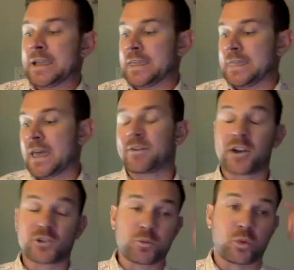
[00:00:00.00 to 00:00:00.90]
That
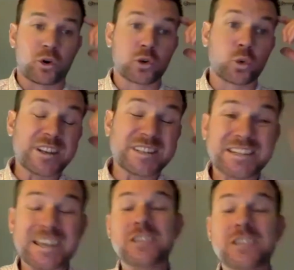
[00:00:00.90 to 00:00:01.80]
advisory board will
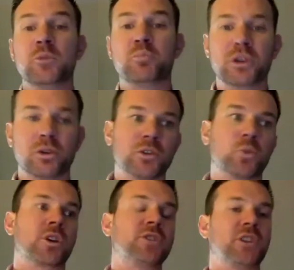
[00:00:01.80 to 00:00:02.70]
continue to build and
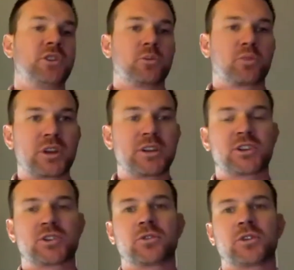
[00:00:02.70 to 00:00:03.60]
will continue to bring
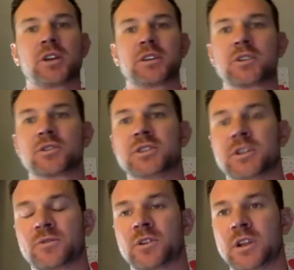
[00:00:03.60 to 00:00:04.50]
additional thought leaders in
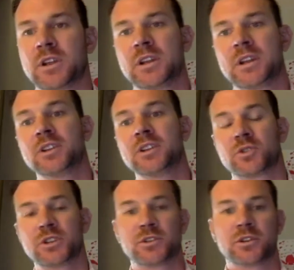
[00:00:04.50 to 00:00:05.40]
different
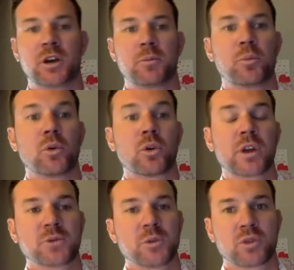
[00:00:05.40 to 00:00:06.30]
industries aboard as
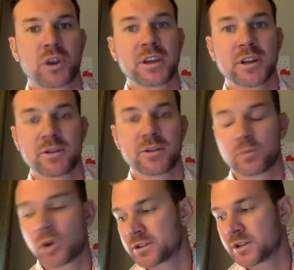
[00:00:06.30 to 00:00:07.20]
we break into different
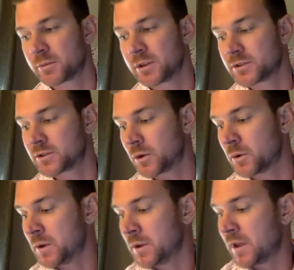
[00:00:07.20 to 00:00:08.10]
market segments. So
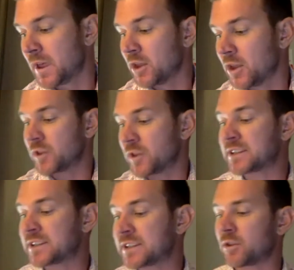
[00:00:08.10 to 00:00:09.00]
that's
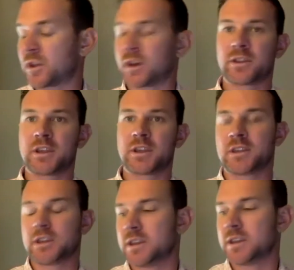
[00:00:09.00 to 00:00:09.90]
it on
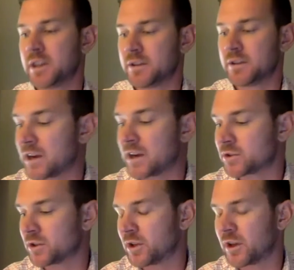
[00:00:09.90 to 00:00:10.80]

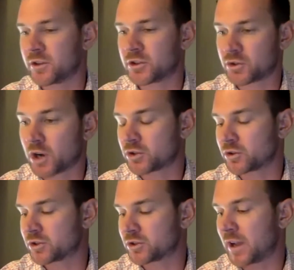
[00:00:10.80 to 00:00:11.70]
the structure
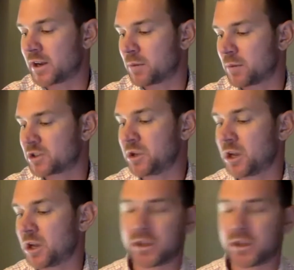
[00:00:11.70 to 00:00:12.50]
side, and I'm going to speed up a